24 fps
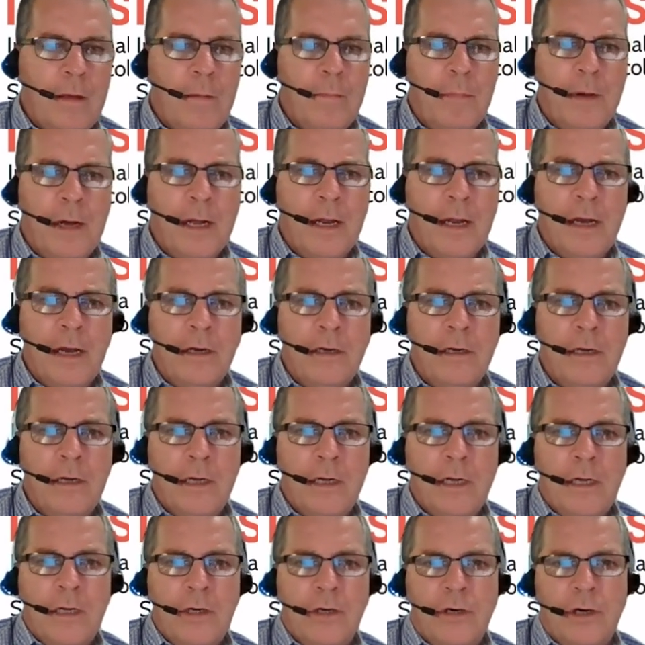but
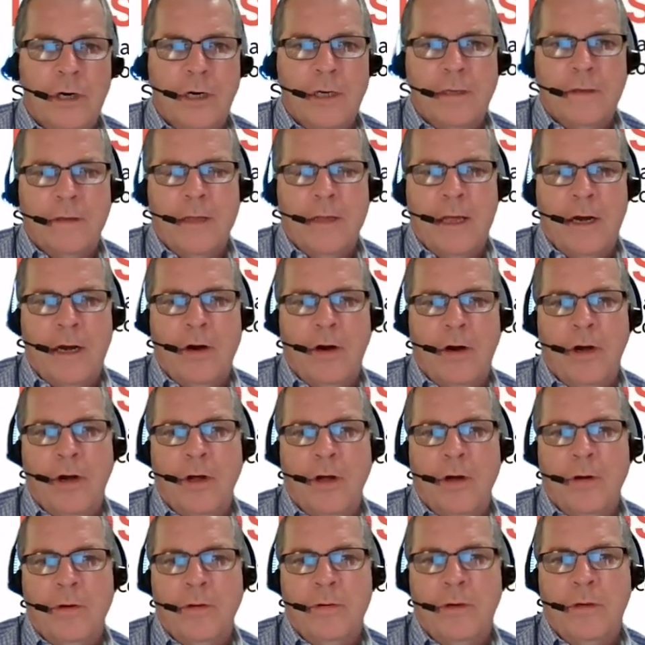drugs that are
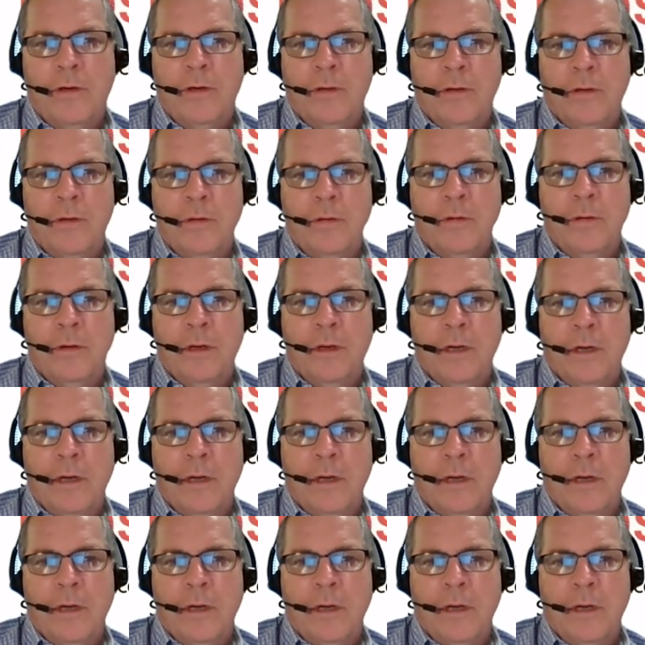known to